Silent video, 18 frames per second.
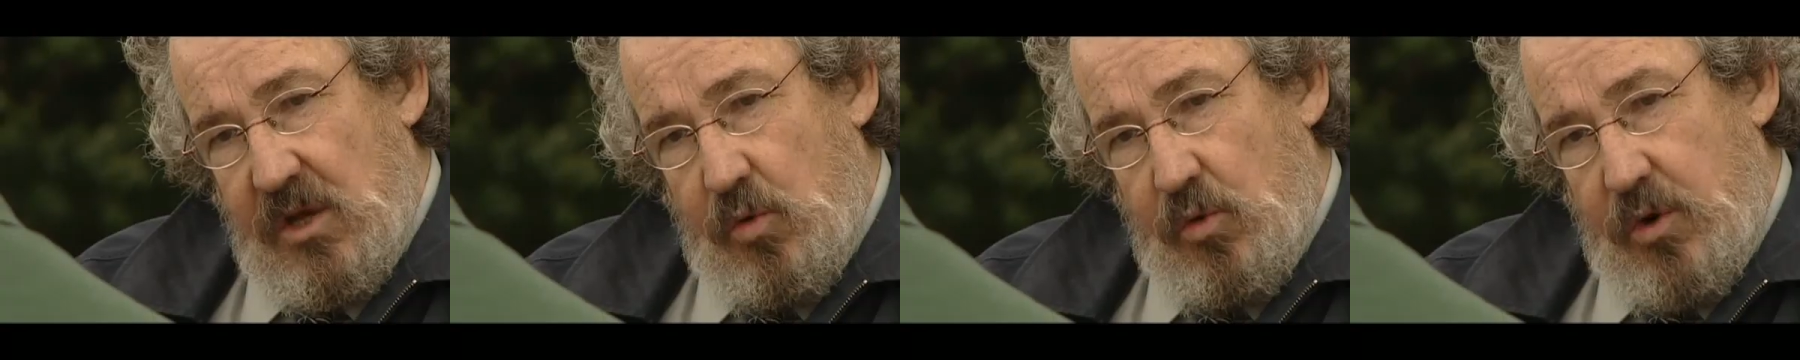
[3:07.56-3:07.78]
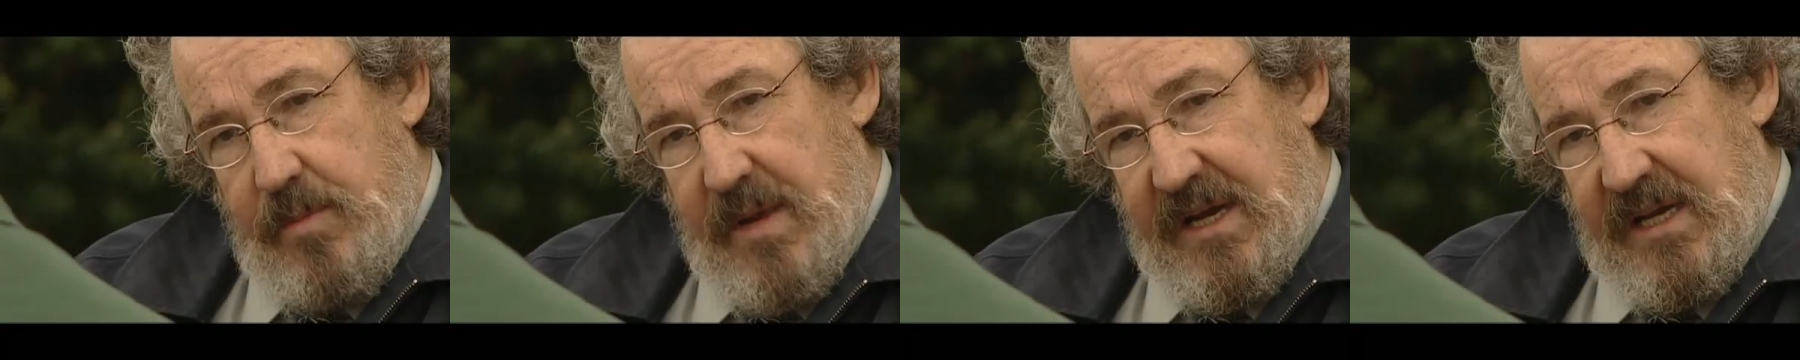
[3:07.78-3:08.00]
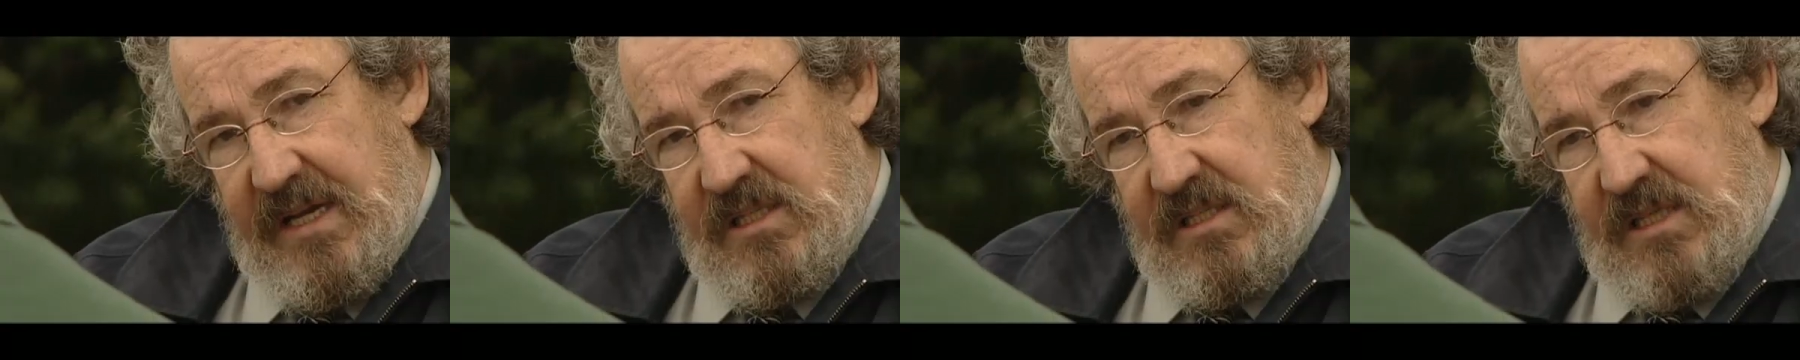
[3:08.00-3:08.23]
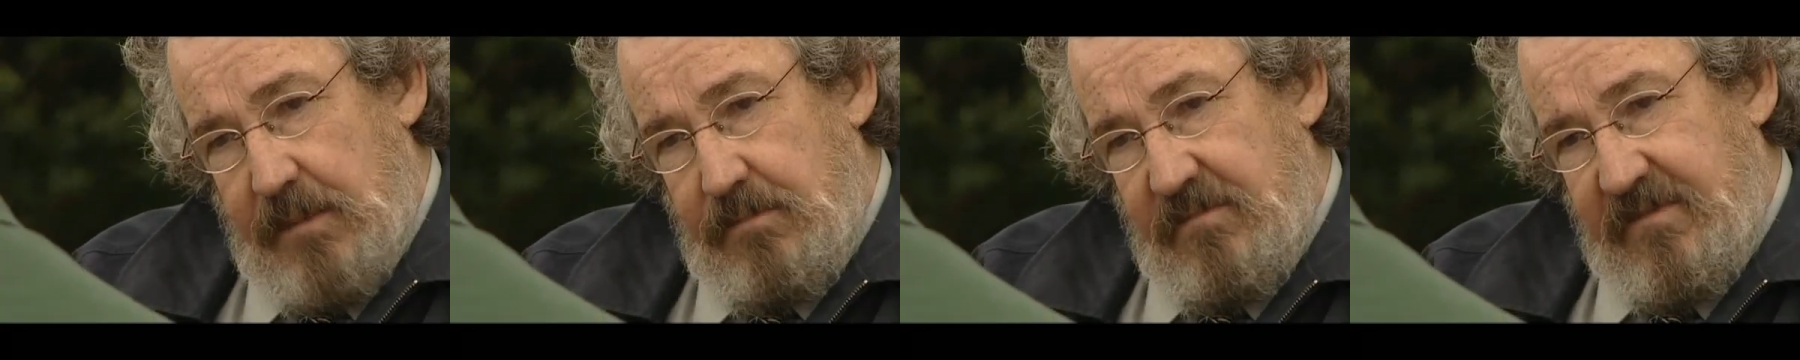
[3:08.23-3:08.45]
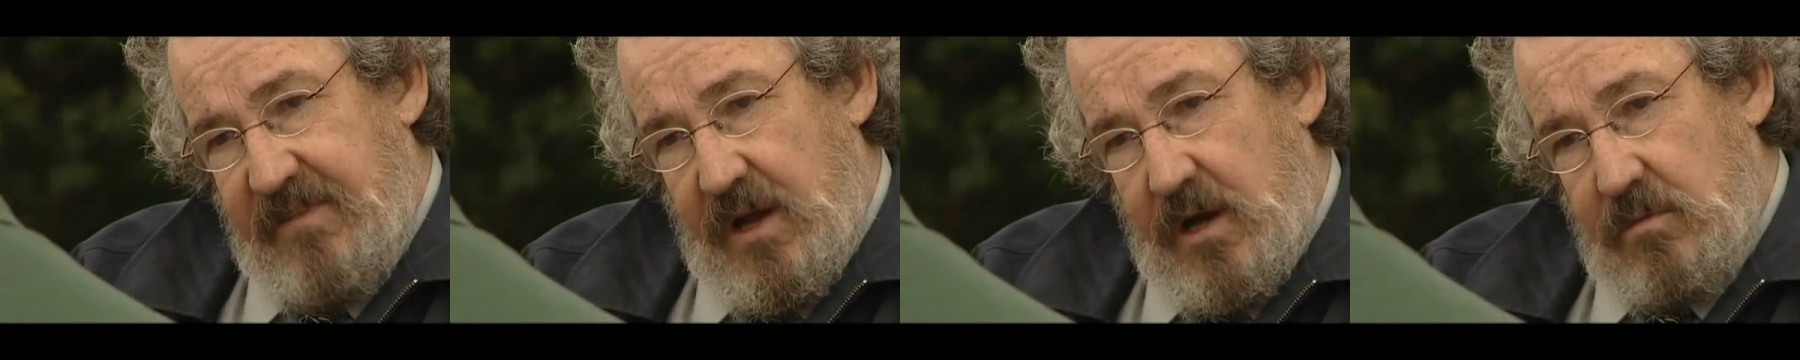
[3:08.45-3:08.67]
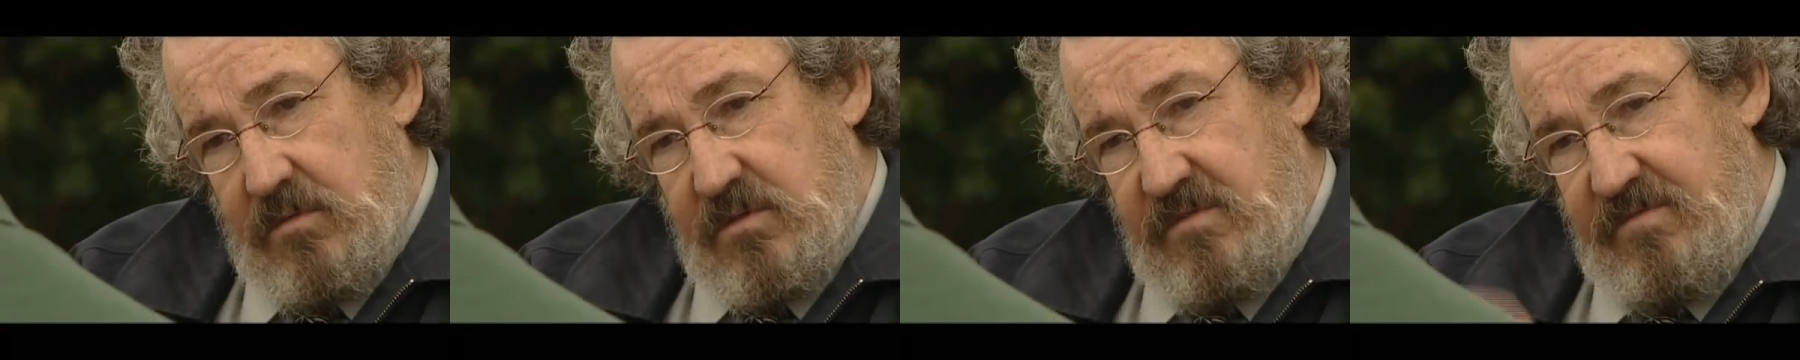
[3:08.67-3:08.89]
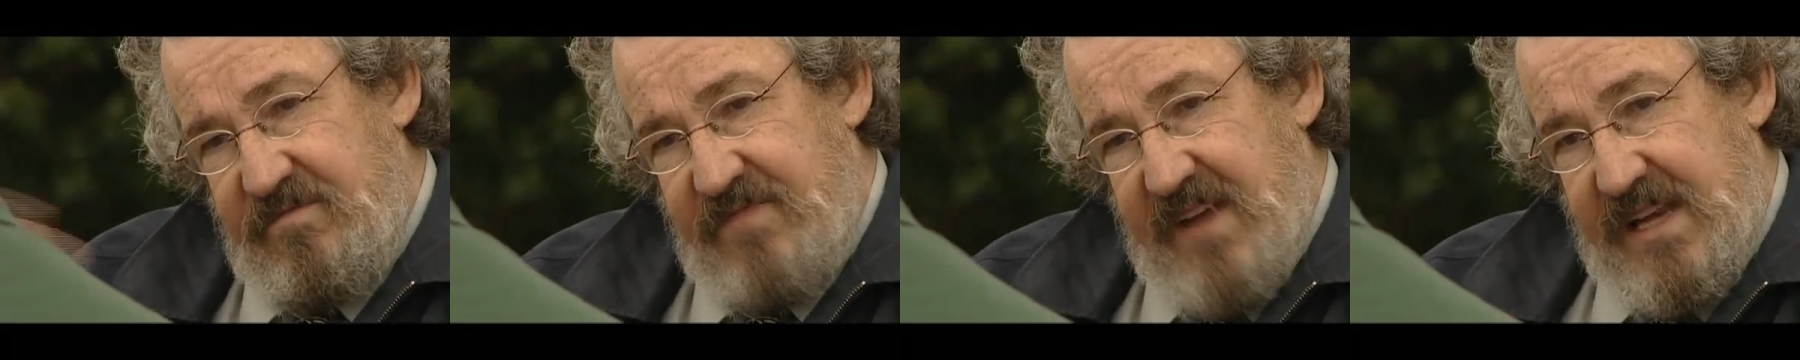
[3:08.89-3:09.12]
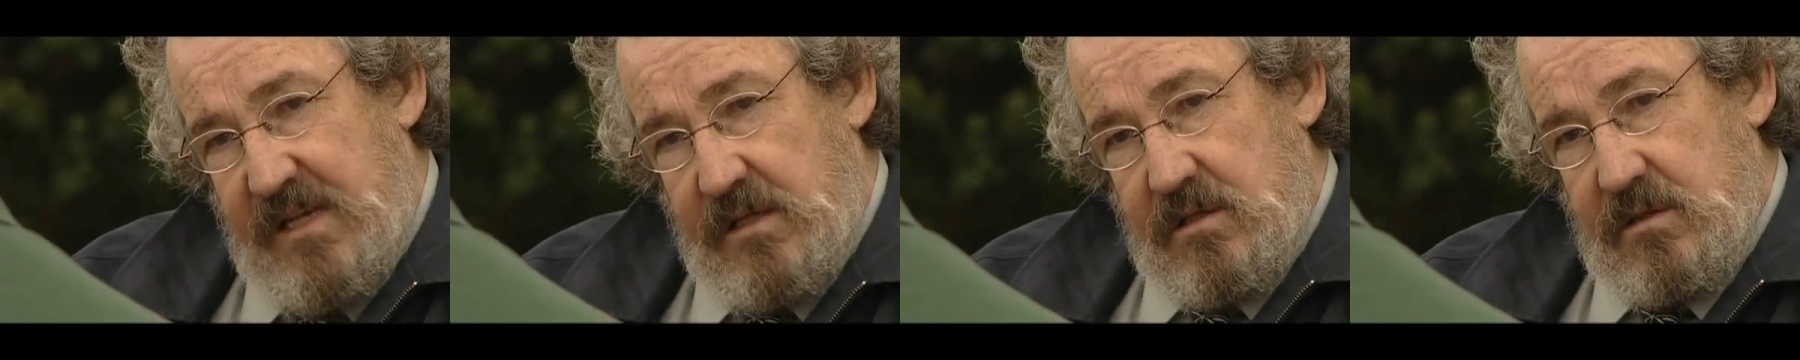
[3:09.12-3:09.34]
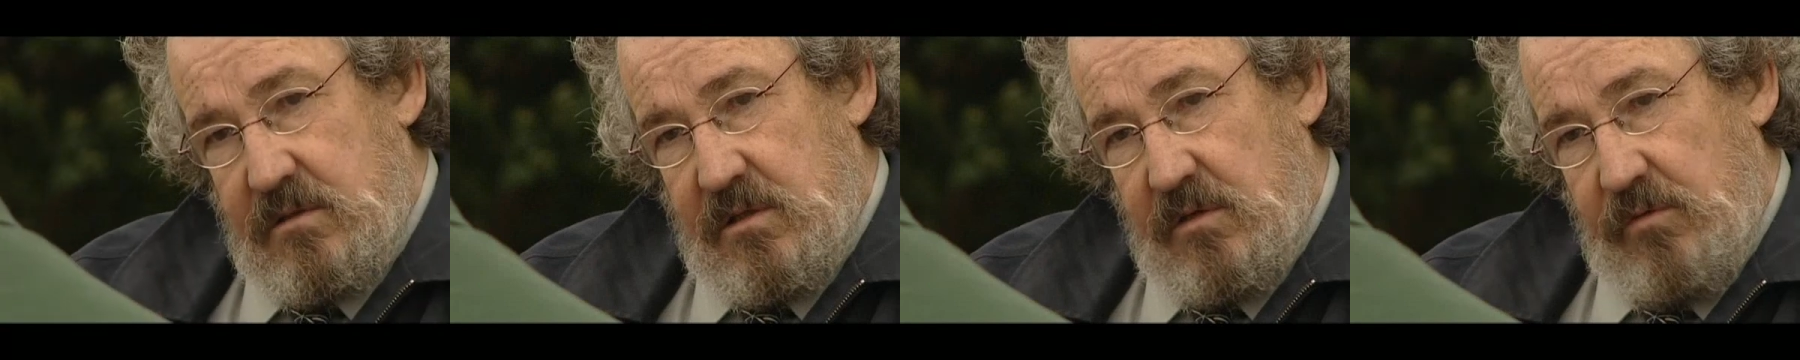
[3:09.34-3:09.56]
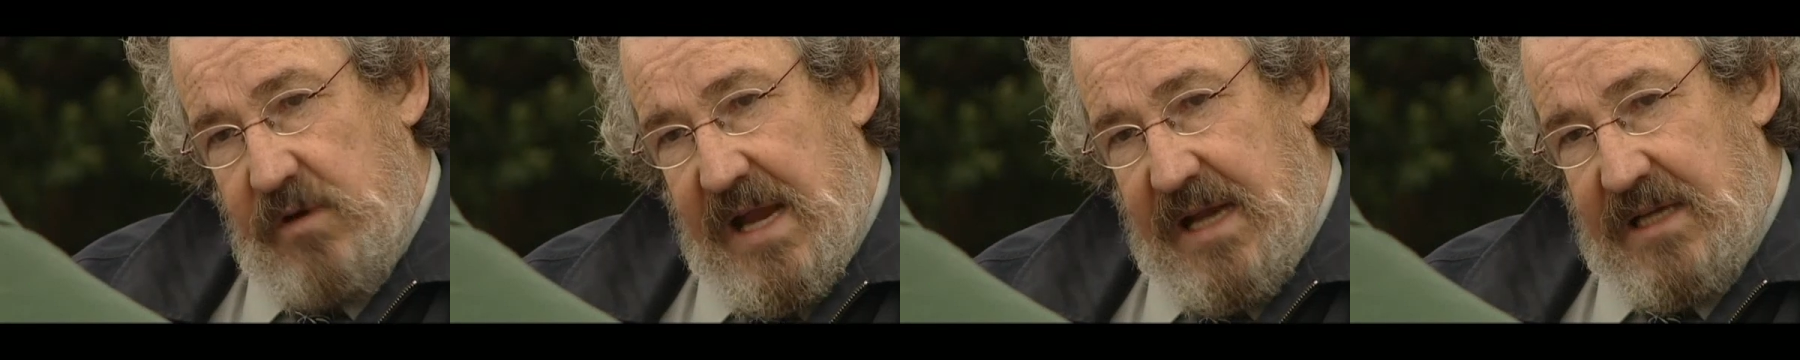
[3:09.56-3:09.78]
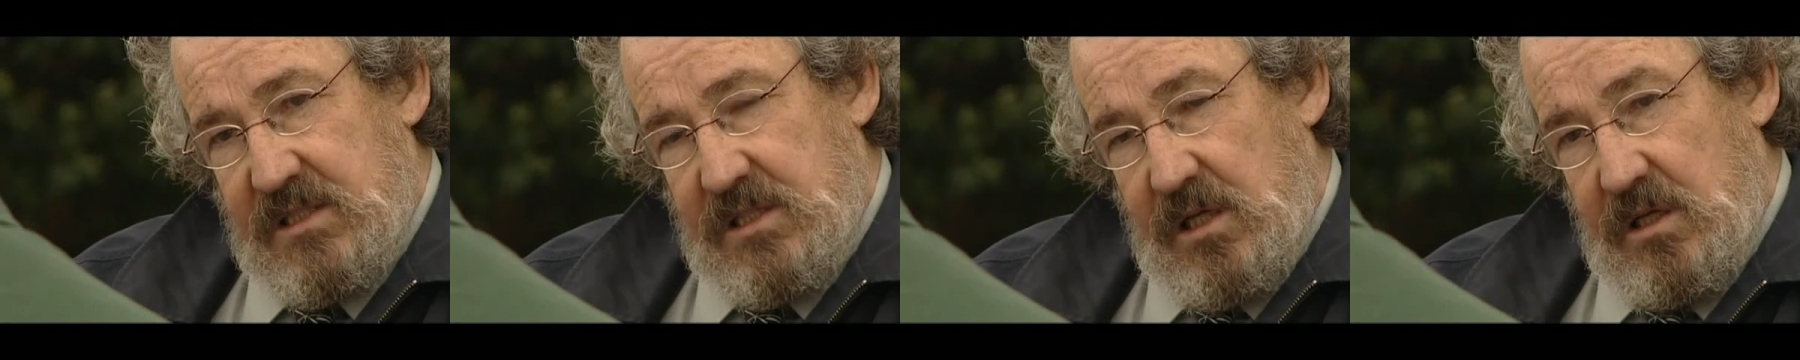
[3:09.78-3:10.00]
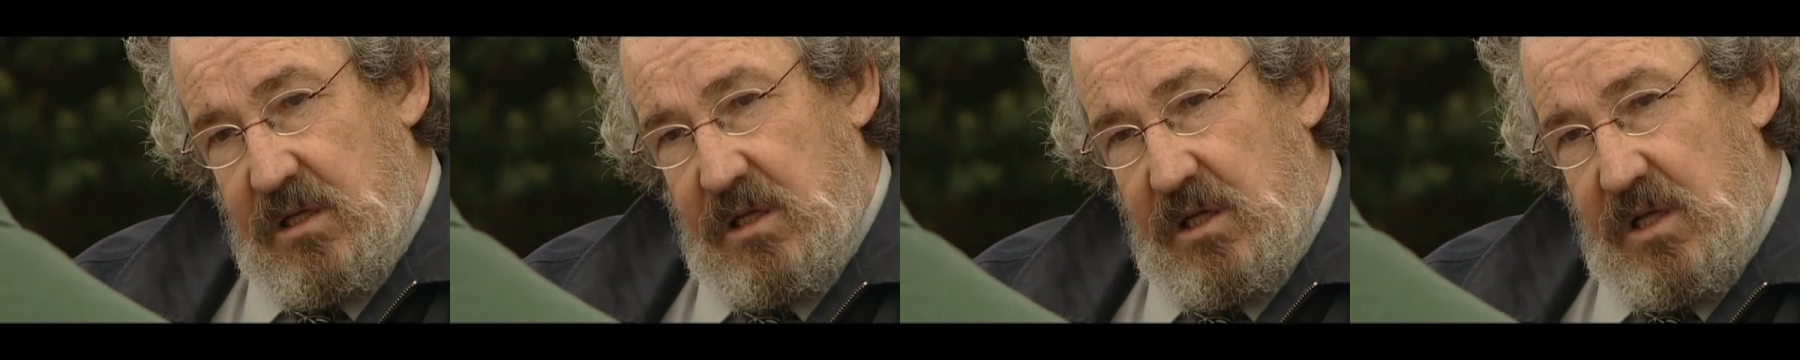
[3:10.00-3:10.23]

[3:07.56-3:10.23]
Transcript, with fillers: the automatic dump valves vent the reactor